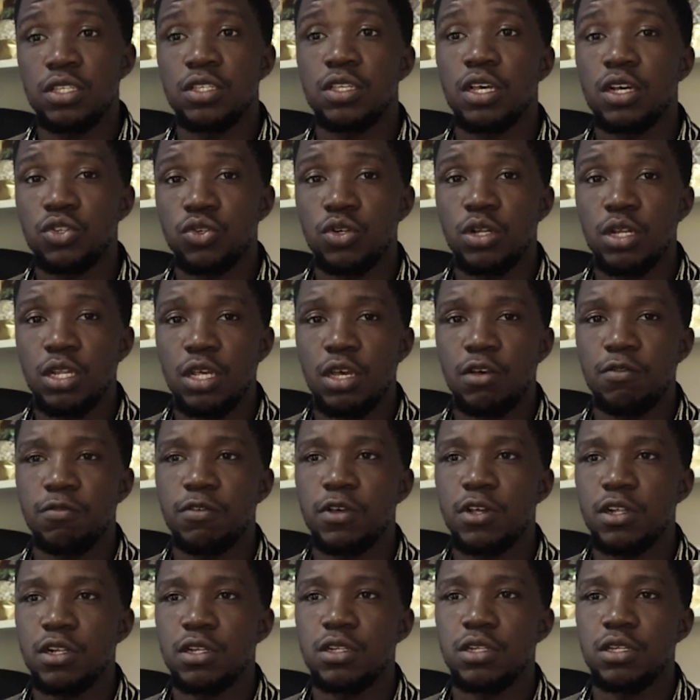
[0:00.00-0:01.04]
is actually
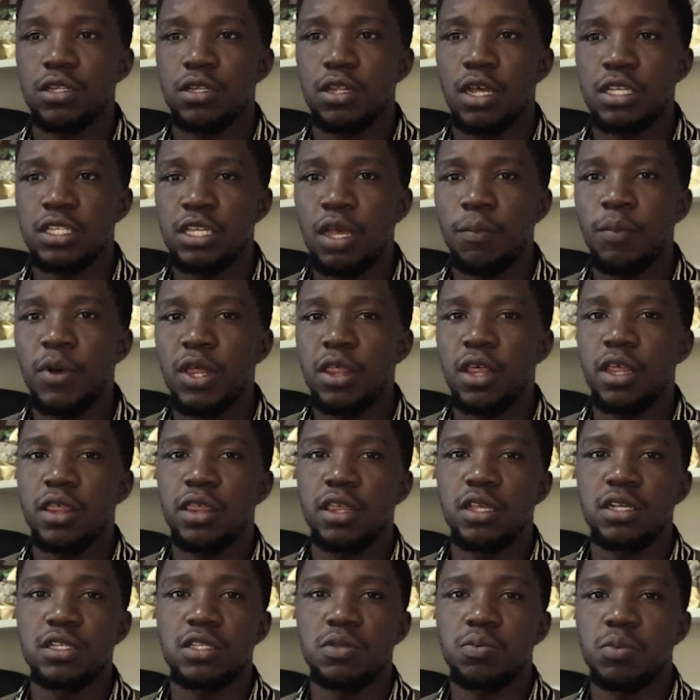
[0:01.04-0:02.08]
available. Some other
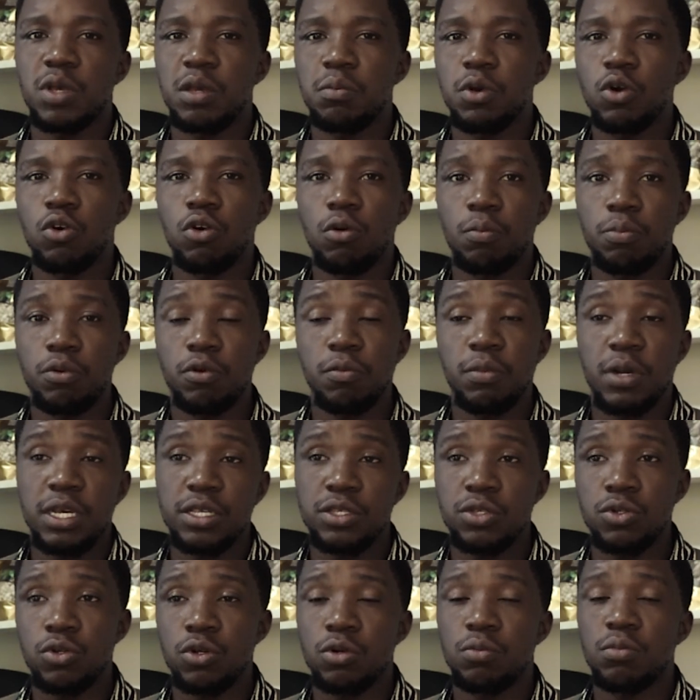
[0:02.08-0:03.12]
things may be
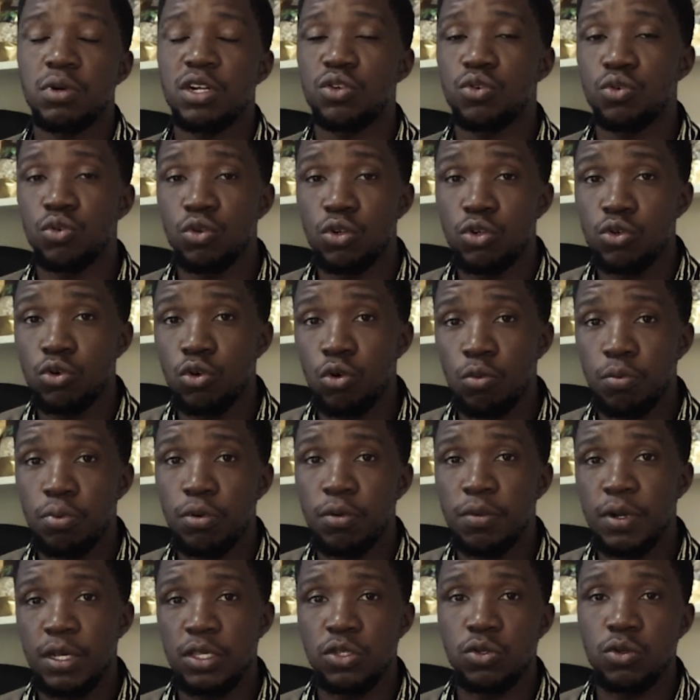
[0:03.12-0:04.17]
compromised on, but do not
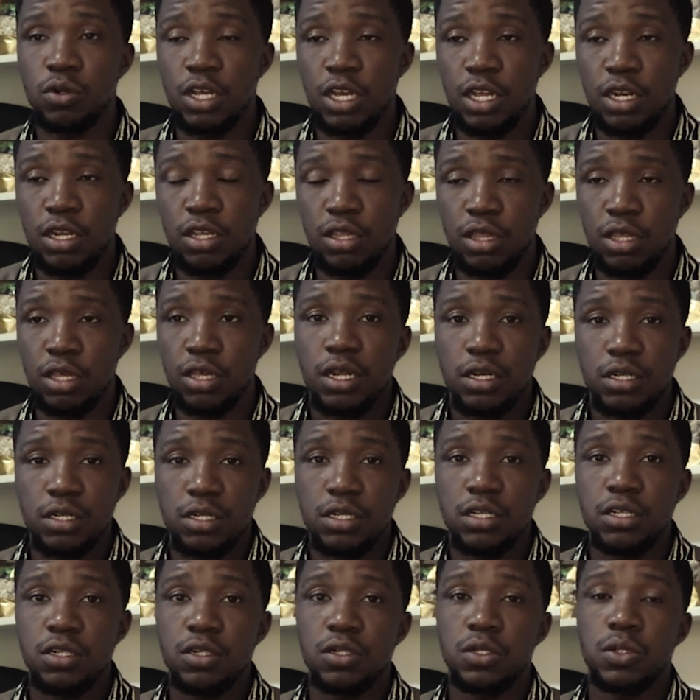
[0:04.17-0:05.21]
compromise on anything that
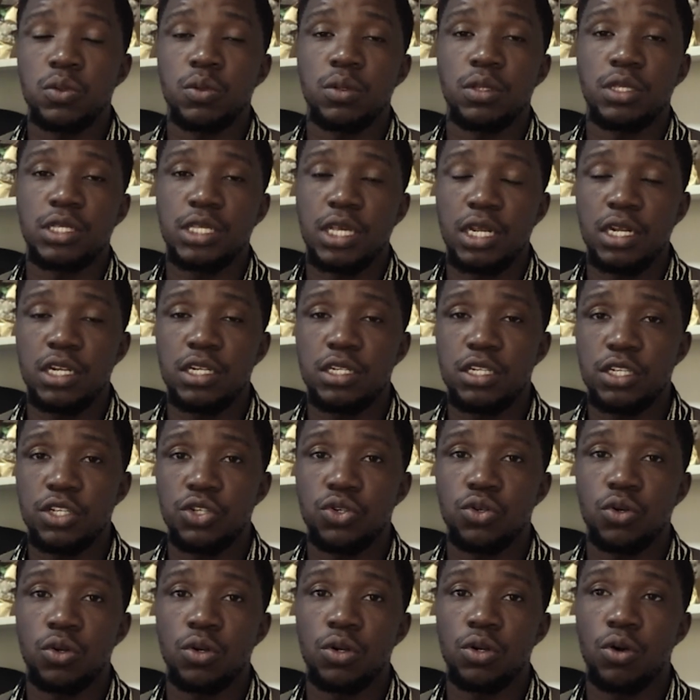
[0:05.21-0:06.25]
deals with
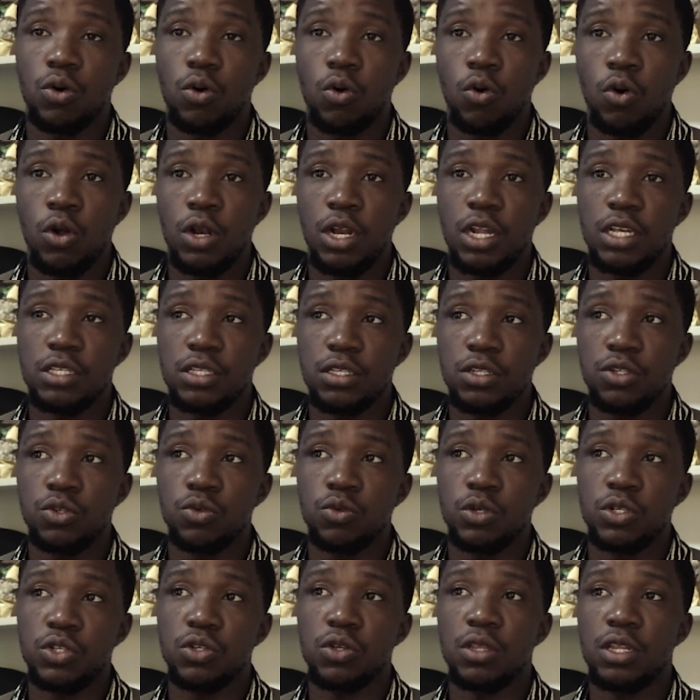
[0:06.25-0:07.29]
sanitation on a
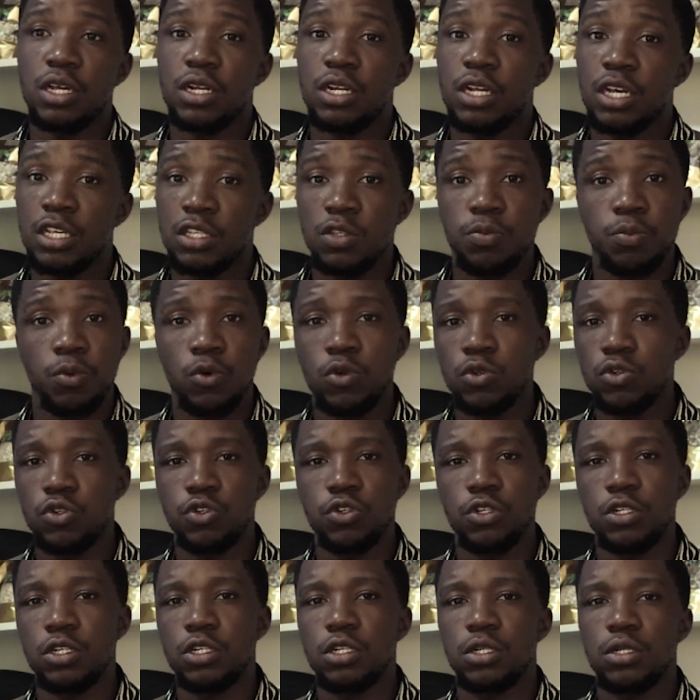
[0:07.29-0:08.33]
situation that has
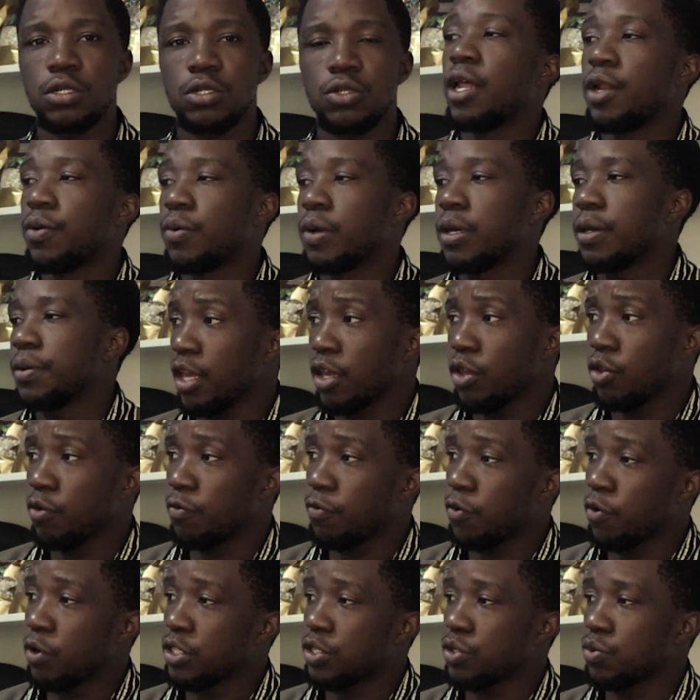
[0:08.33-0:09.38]
poultry in it. Anyway, thank you
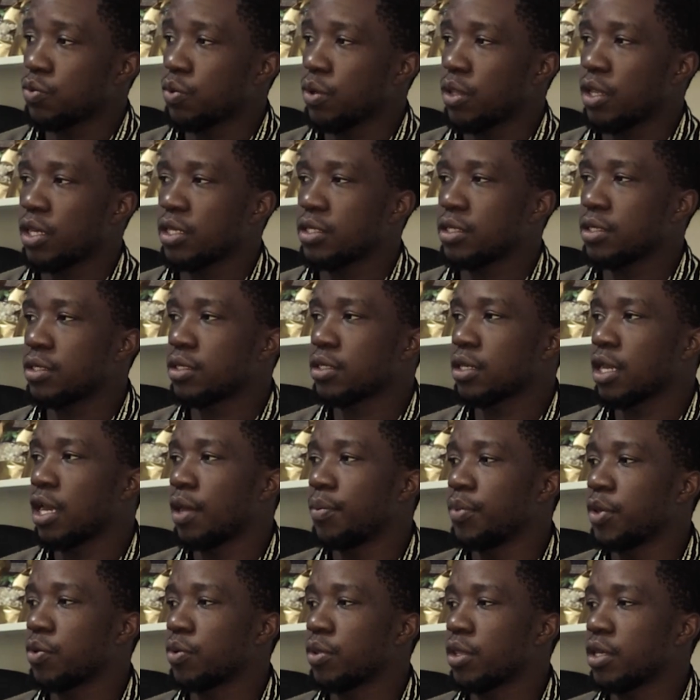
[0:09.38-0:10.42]
for watching with us,
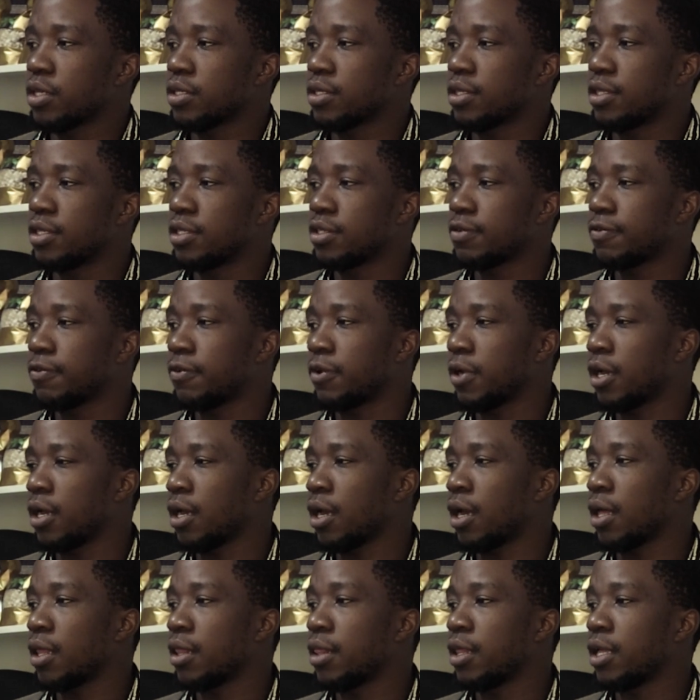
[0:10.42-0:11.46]
coming with us this
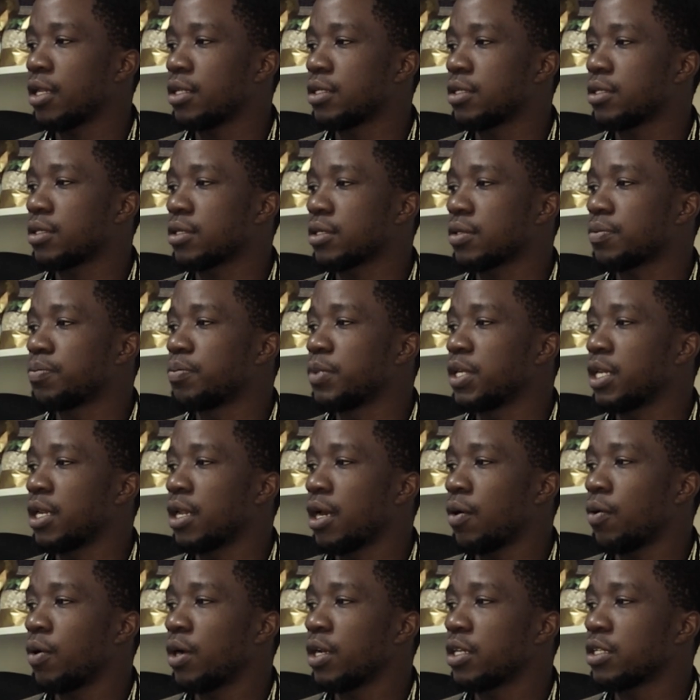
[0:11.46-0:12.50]
far. Uh, that's been
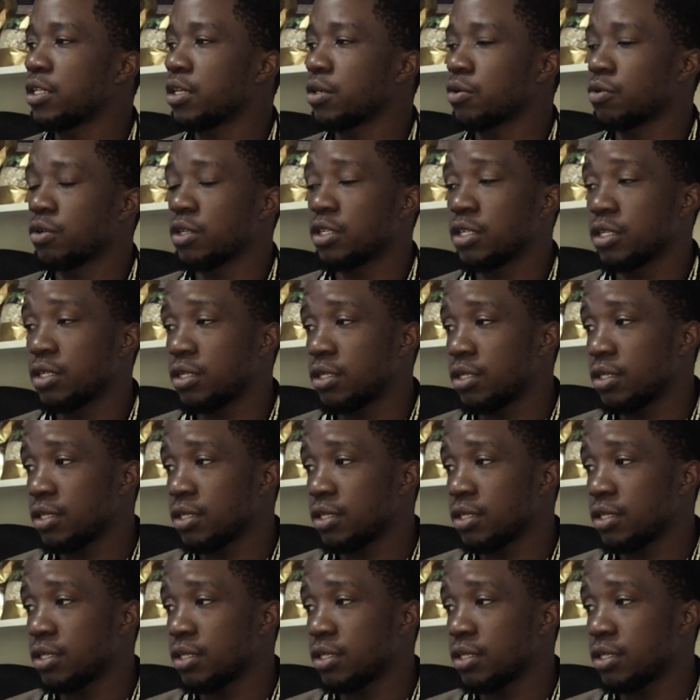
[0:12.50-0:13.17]
our integrated